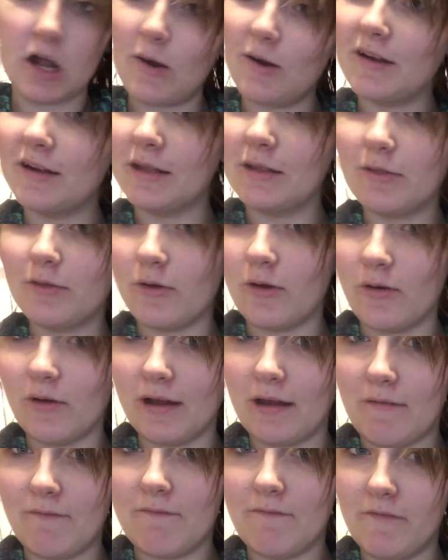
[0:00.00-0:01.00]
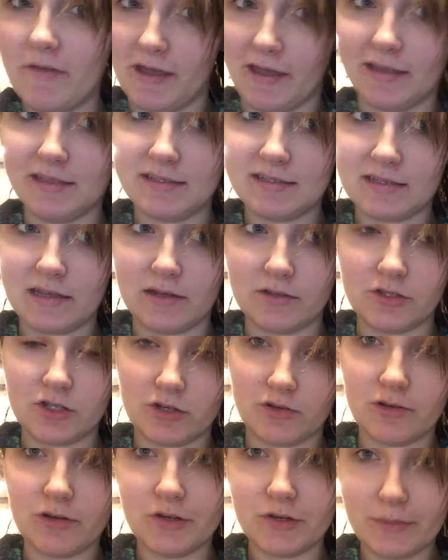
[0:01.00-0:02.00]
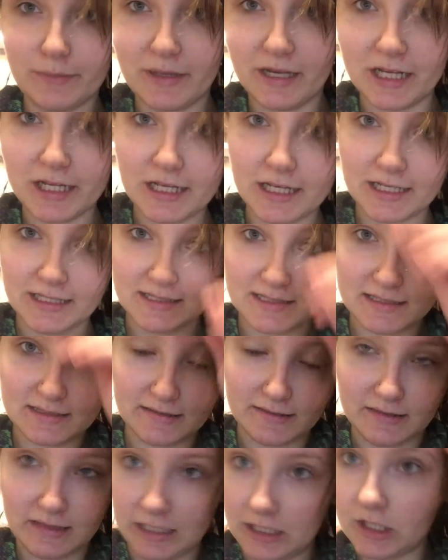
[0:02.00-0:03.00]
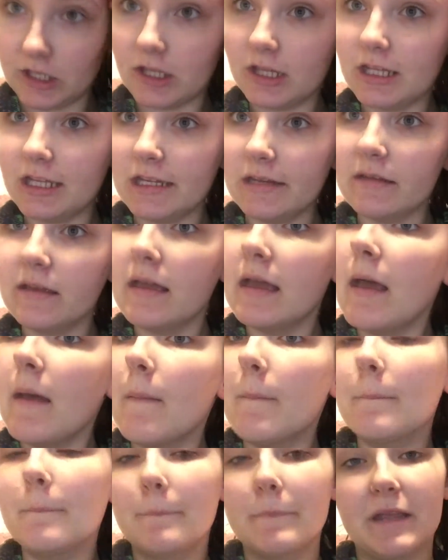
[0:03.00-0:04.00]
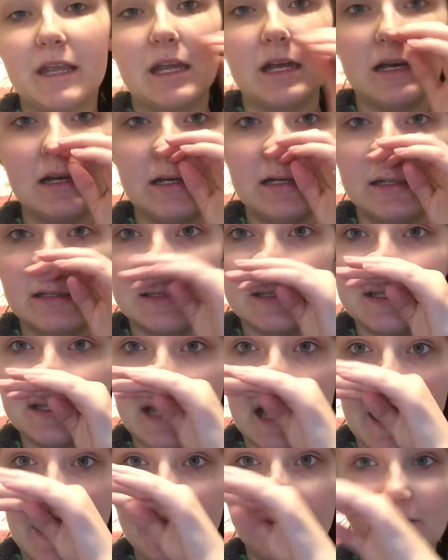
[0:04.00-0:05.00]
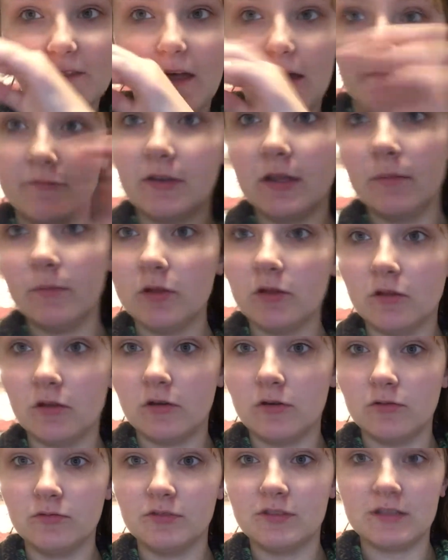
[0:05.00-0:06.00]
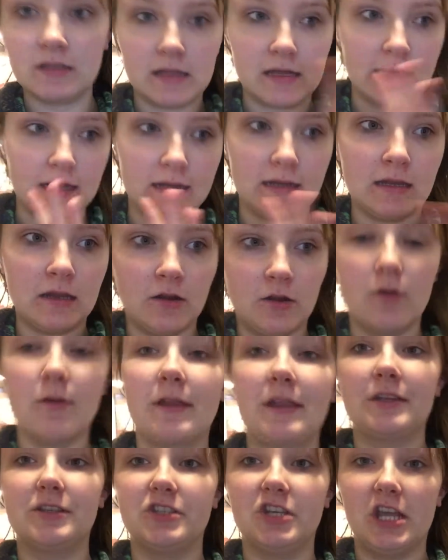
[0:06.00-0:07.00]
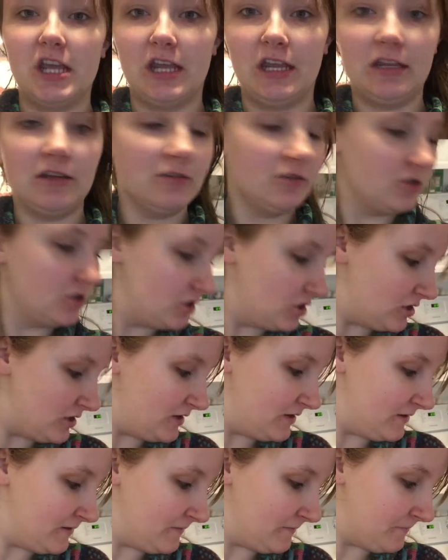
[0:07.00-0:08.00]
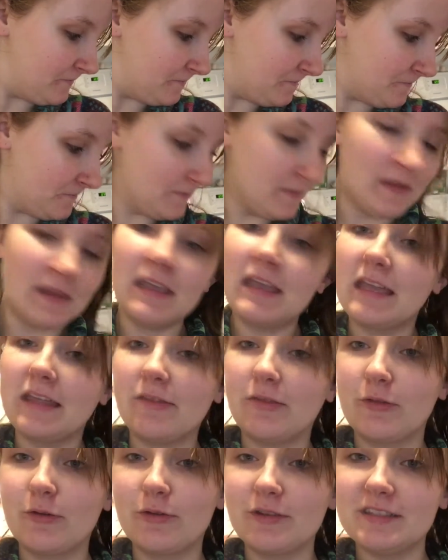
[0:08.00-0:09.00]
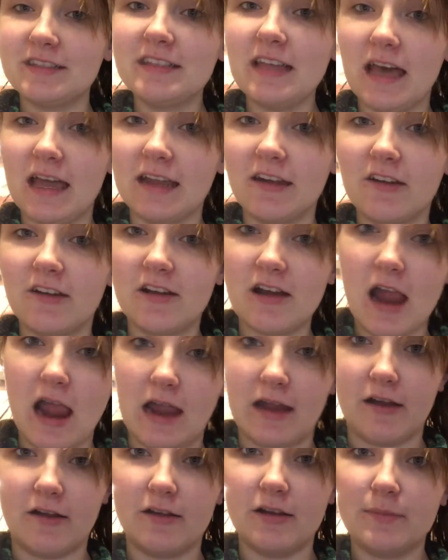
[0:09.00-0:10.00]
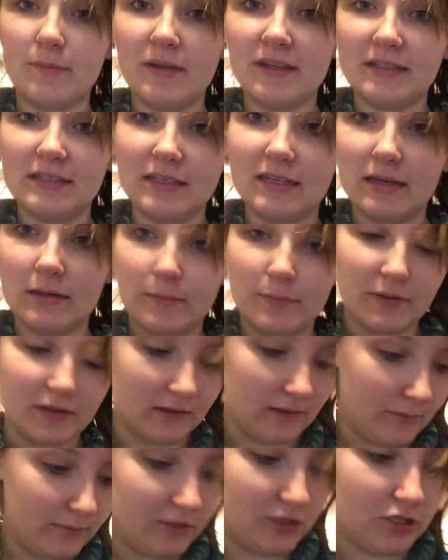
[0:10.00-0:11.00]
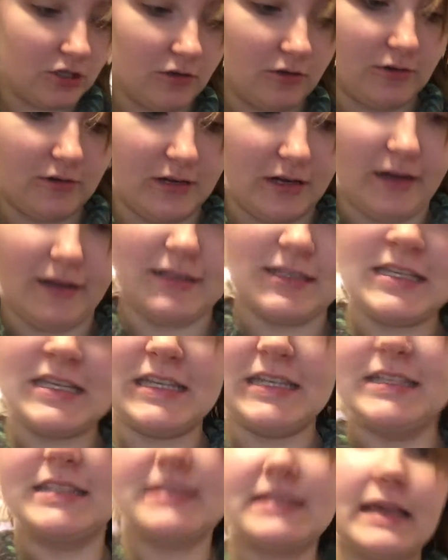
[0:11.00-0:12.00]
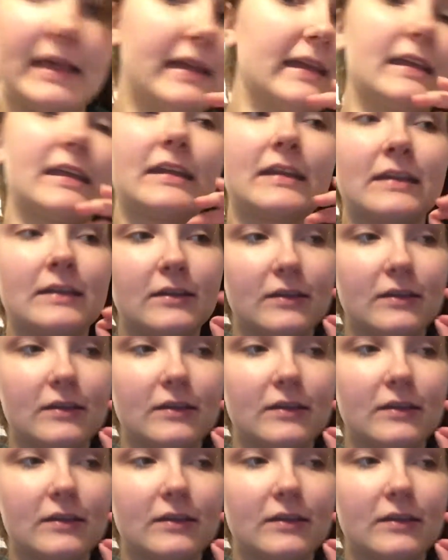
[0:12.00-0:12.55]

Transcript: already throwing fits. I'll show you in a minute. It's literally because I left him alone so that I could go get changed. If there was Tiger, I already picked it up, but let me show you guys. He's like